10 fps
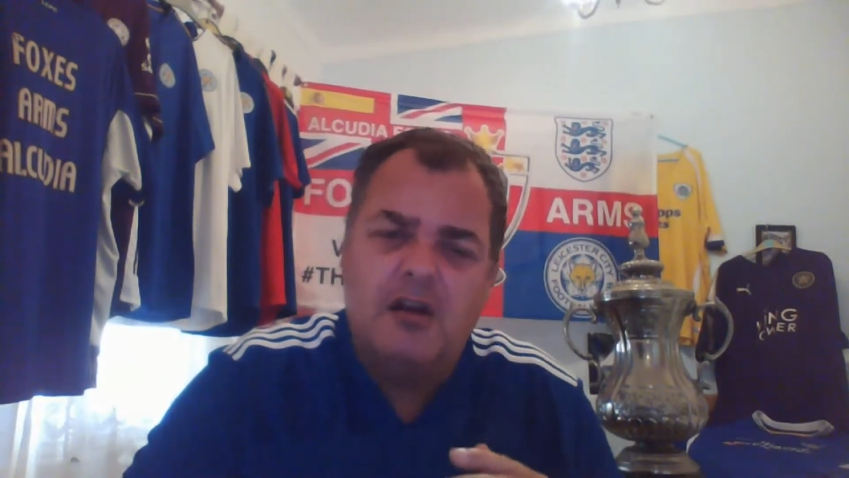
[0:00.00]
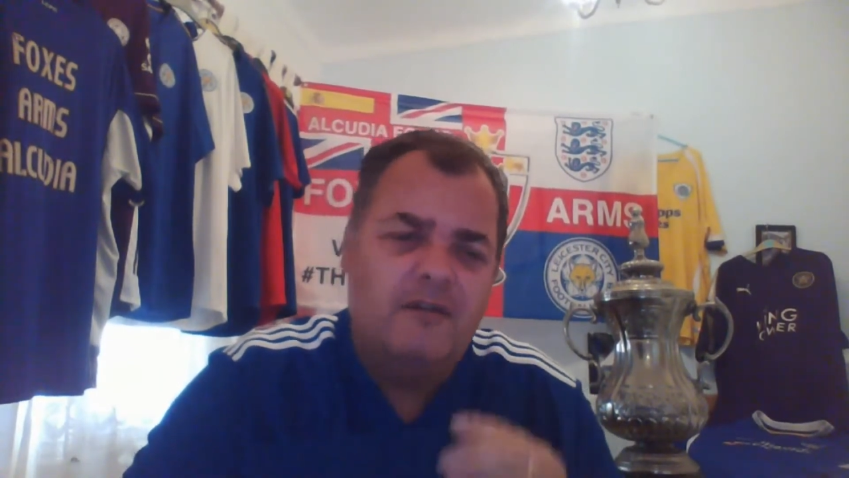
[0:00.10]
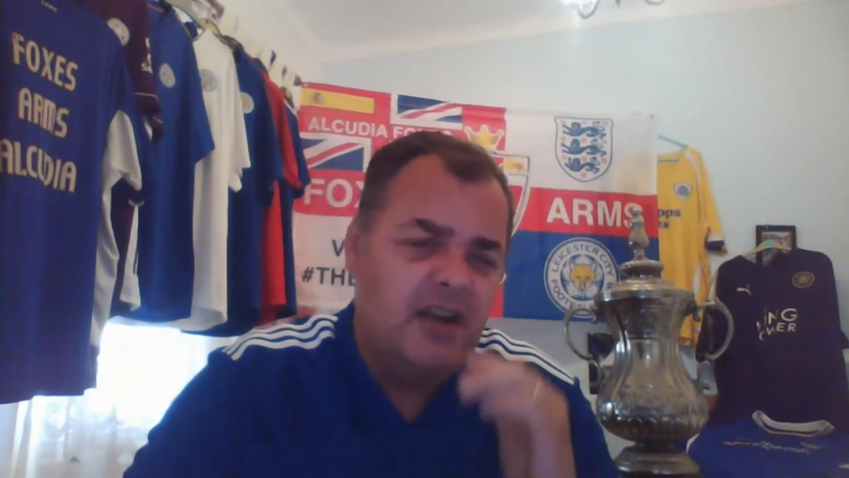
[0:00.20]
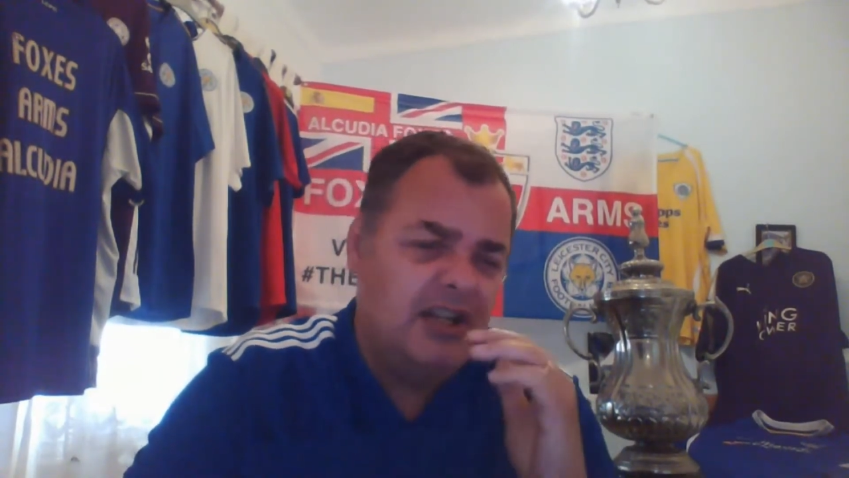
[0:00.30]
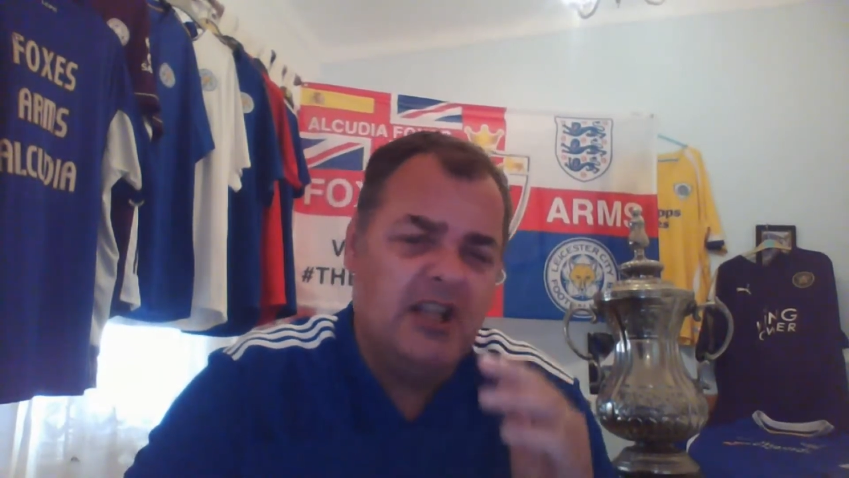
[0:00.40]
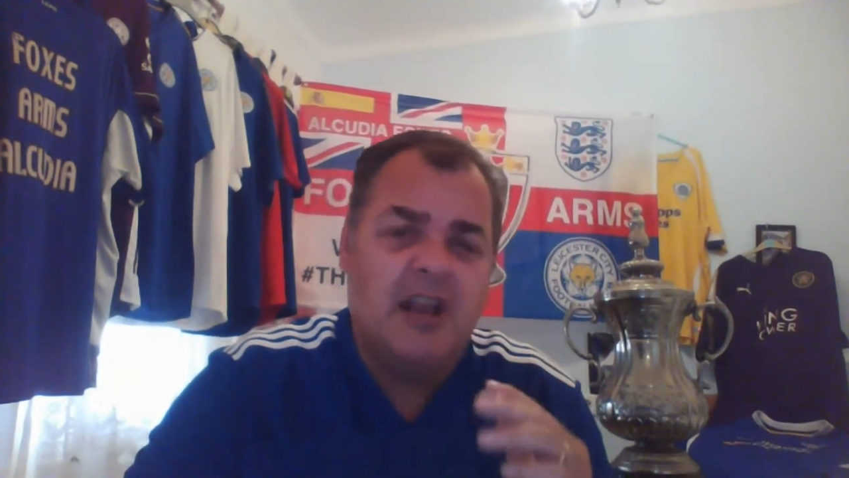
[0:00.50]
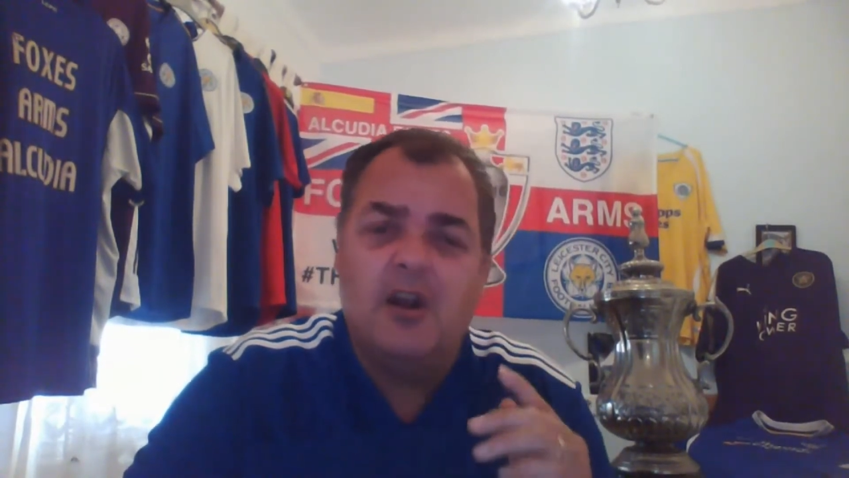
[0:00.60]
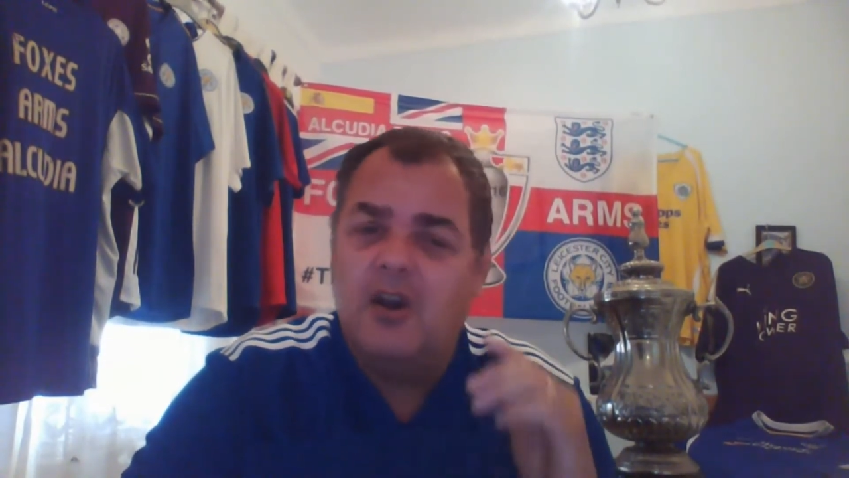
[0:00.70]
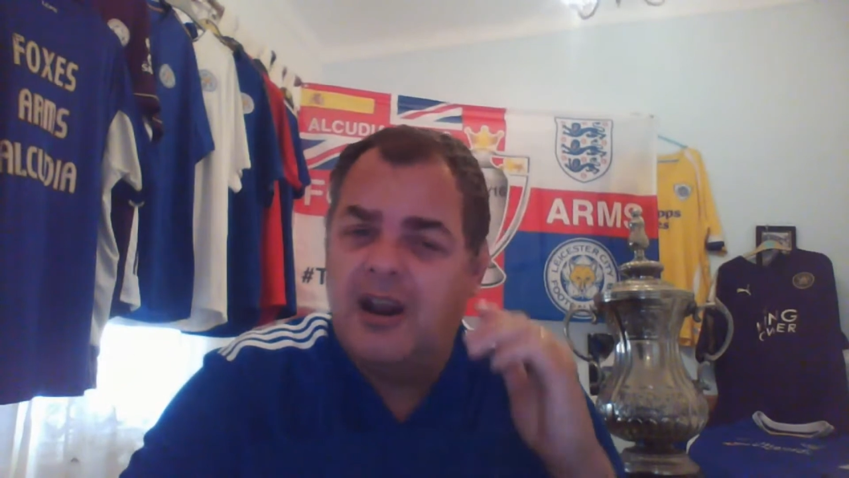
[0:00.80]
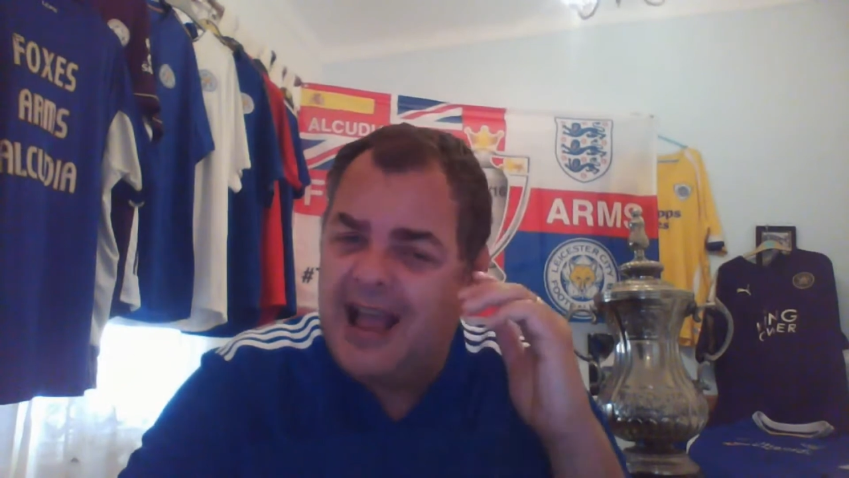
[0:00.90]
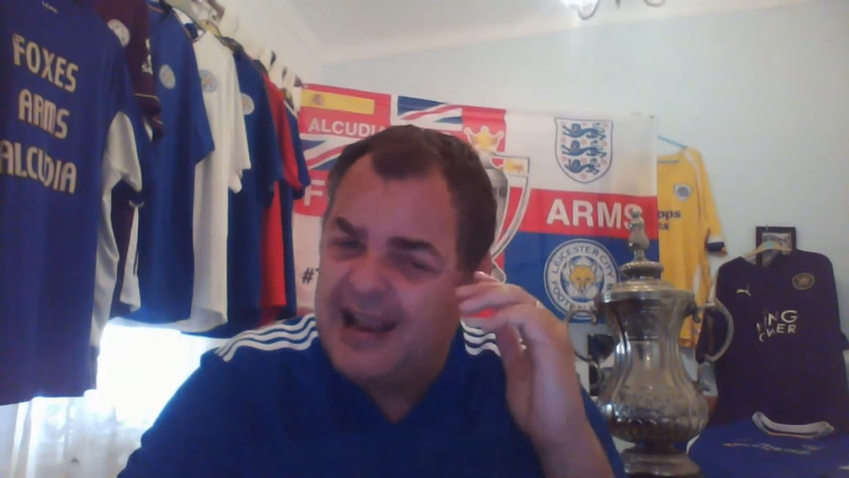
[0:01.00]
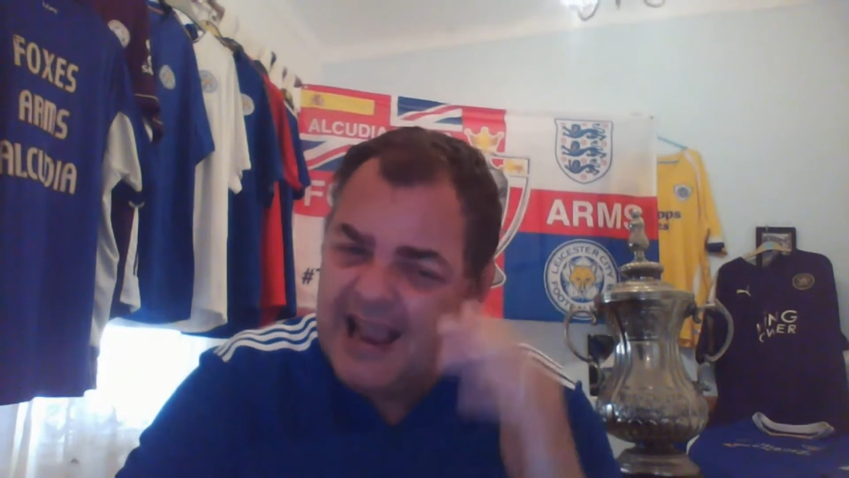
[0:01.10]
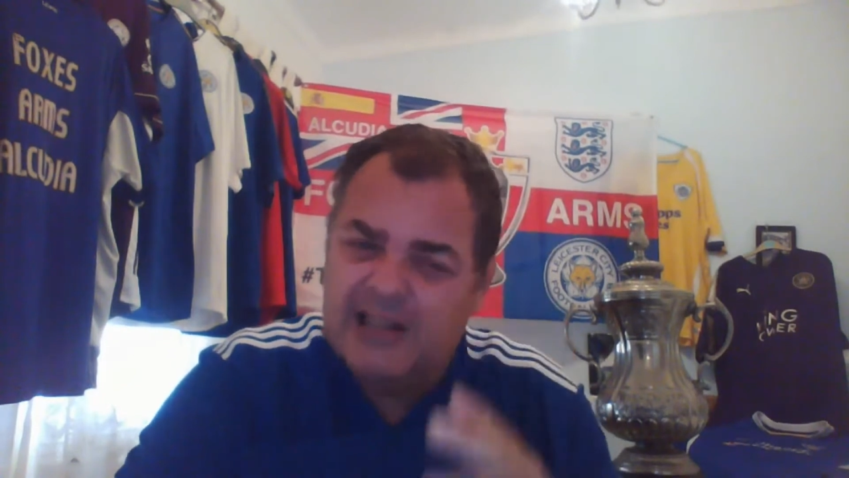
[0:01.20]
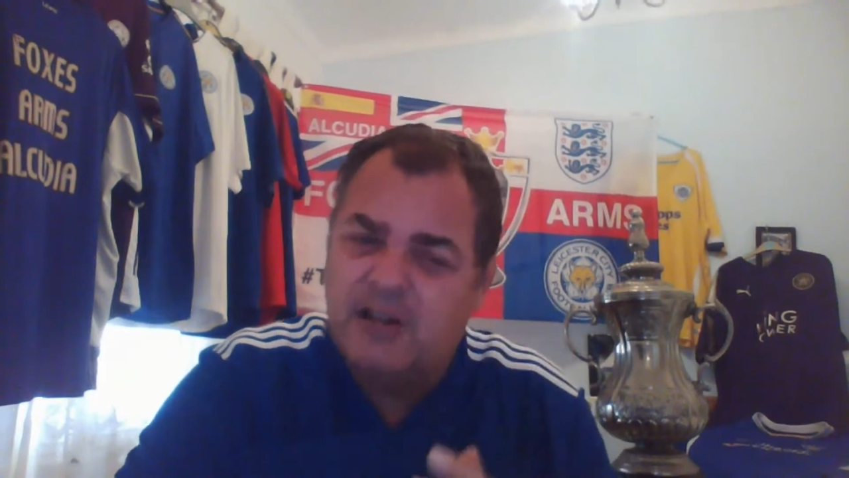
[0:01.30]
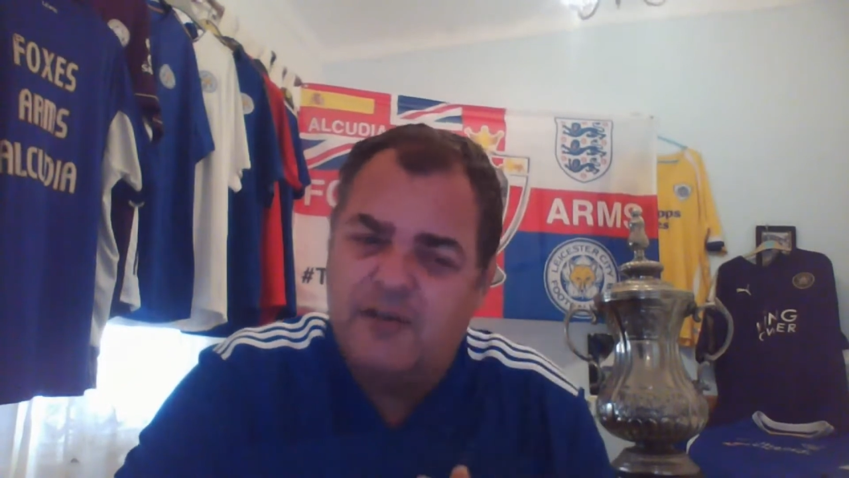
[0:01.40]
finish 2nd, and
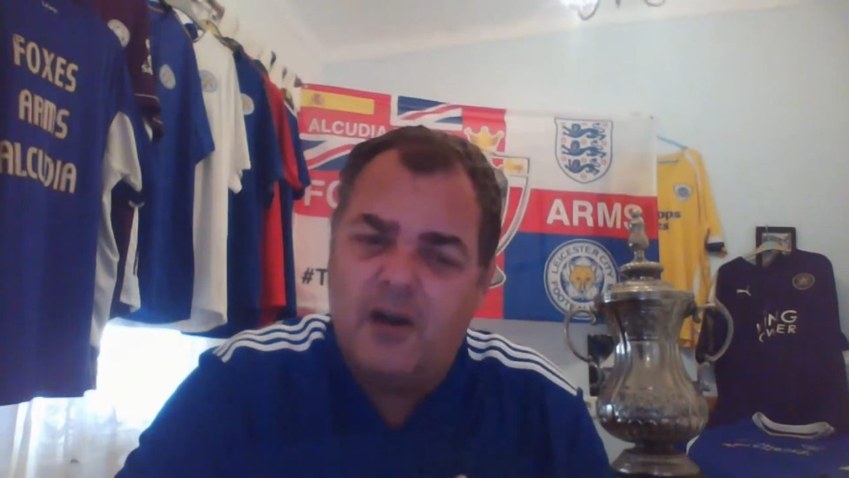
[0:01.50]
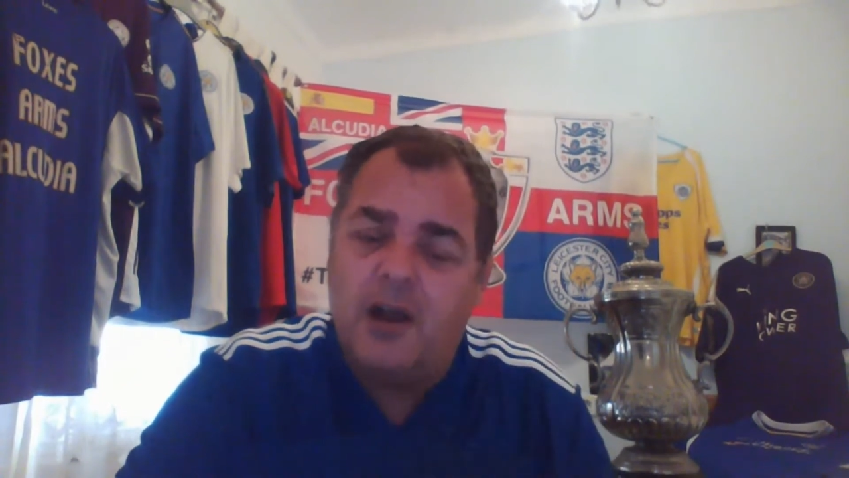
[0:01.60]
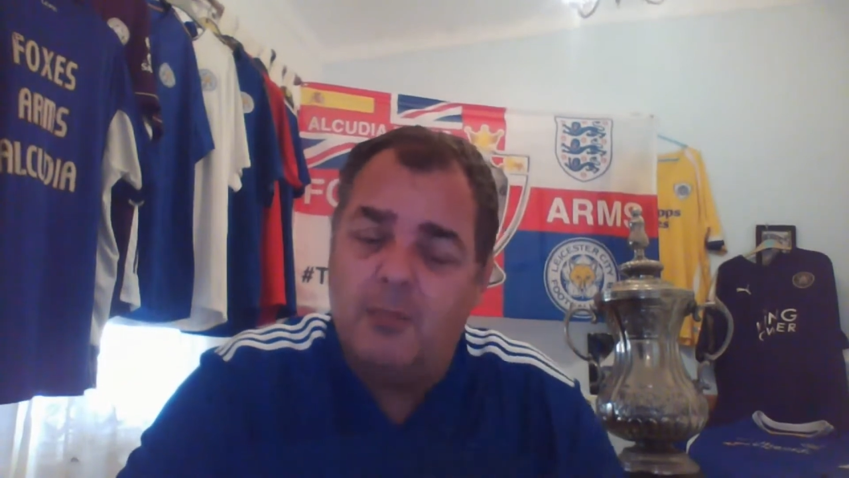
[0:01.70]
get to the final,